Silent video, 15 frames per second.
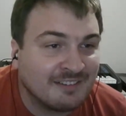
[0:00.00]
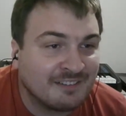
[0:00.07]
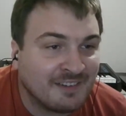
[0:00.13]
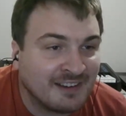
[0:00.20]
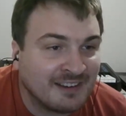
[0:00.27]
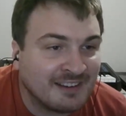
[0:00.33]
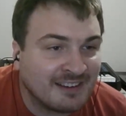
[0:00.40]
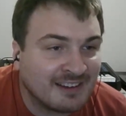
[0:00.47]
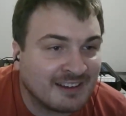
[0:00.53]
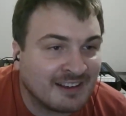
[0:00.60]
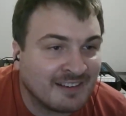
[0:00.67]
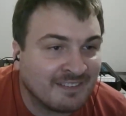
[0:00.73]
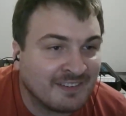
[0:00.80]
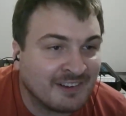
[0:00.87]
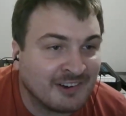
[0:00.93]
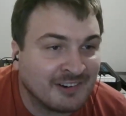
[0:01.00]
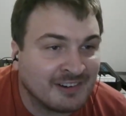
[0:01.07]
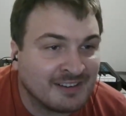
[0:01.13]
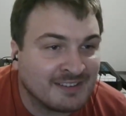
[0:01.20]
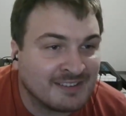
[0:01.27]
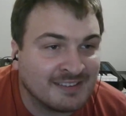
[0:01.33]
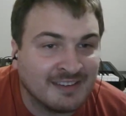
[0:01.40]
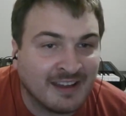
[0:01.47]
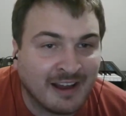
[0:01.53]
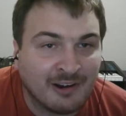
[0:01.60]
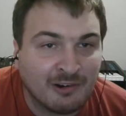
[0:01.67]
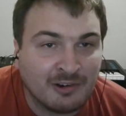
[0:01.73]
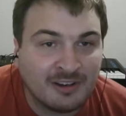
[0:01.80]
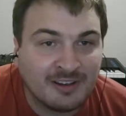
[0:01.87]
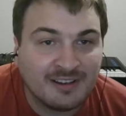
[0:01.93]
I think I can do this
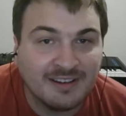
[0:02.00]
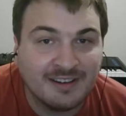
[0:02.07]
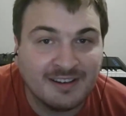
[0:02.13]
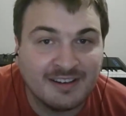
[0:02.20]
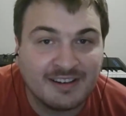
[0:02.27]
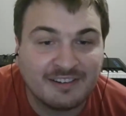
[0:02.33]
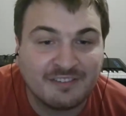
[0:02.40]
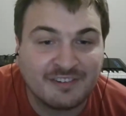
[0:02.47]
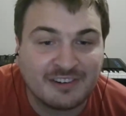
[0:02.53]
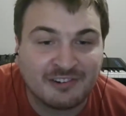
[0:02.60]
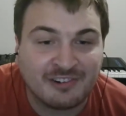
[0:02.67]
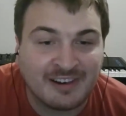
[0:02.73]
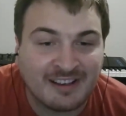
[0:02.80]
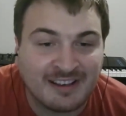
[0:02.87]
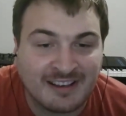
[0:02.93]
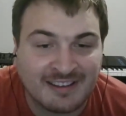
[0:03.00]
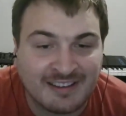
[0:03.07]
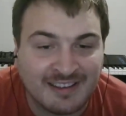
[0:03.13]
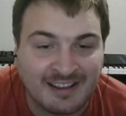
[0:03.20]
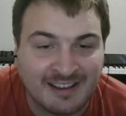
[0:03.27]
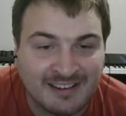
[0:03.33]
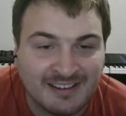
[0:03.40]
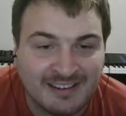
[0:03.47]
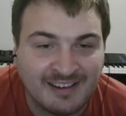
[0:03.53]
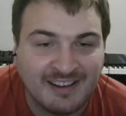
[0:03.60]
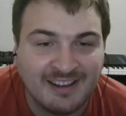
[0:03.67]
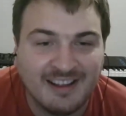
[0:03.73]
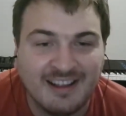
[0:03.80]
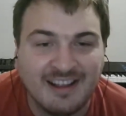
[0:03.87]
now. We can try again.